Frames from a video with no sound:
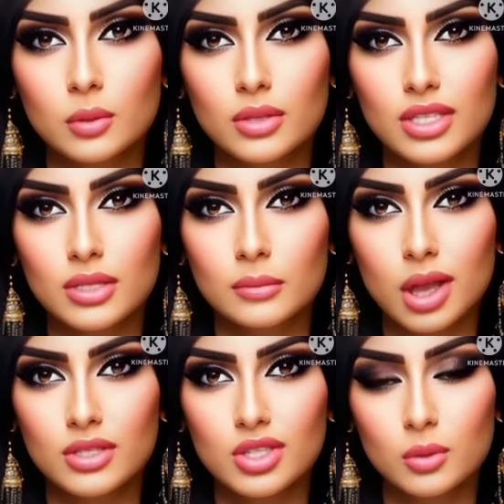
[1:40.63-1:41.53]
With this
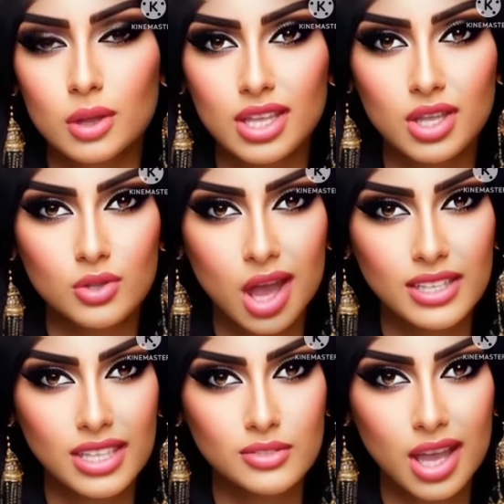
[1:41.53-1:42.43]
mask you get
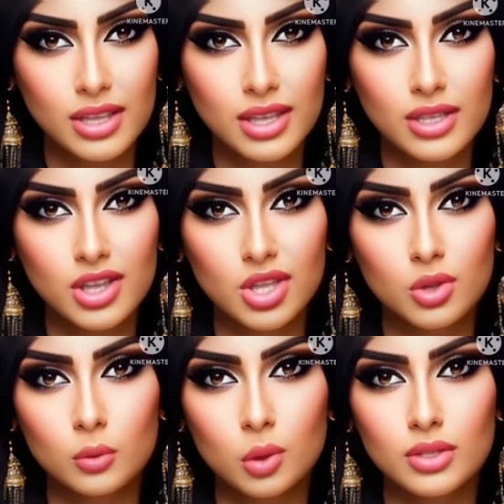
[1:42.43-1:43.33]
attractive hair color.
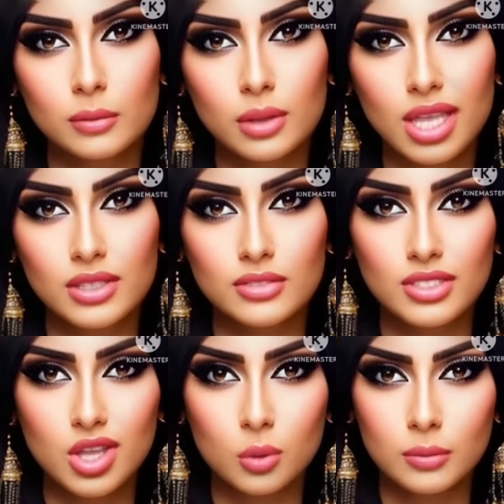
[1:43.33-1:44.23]
You won't believe
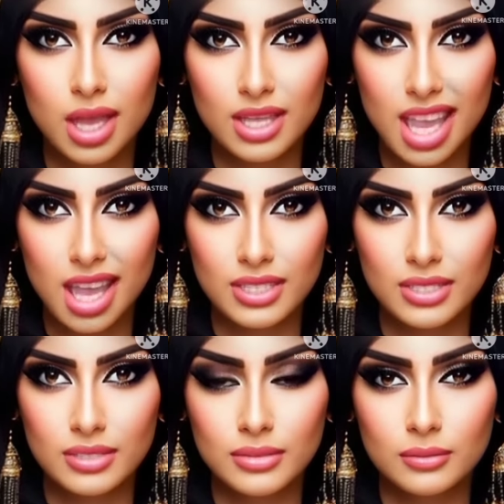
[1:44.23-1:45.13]
it's homemade
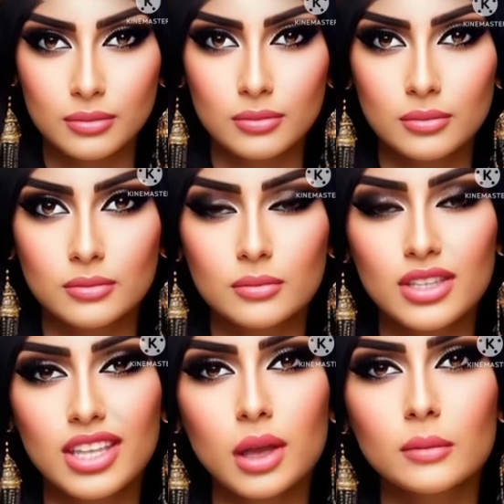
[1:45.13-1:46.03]
and
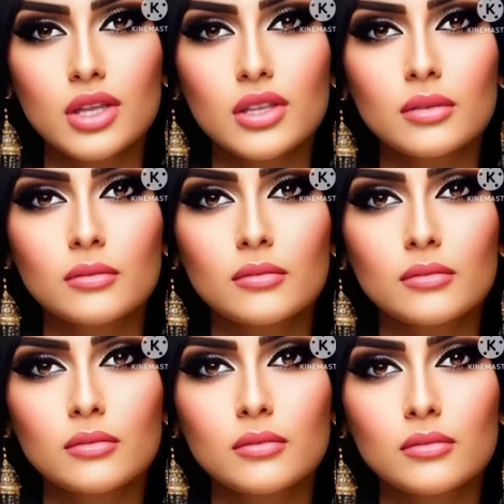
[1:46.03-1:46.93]
chemical
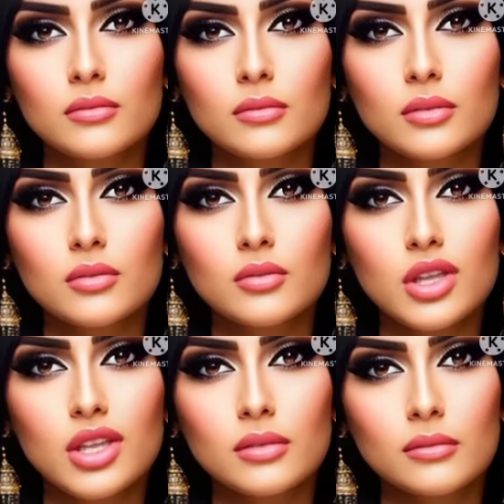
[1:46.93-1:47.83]

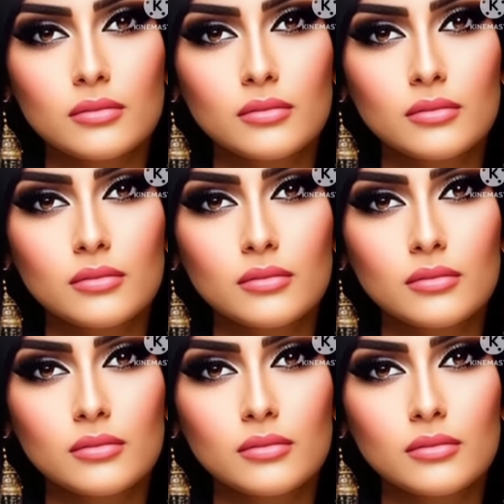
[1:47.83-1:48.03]
free.